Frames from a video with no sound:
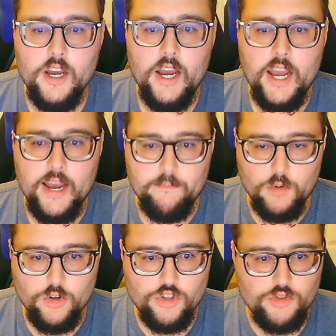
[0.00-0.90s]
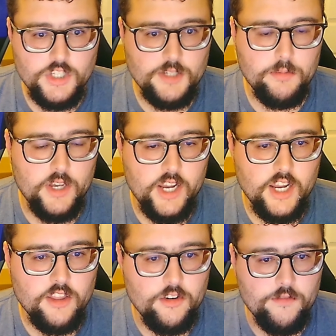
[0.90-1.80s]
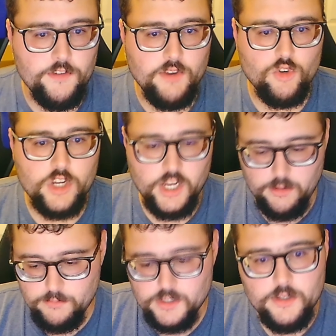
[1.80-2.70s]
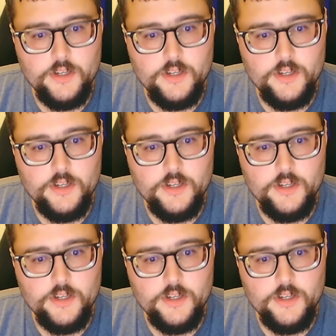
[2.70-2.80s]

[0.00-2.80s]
have more choice to play their favorite games.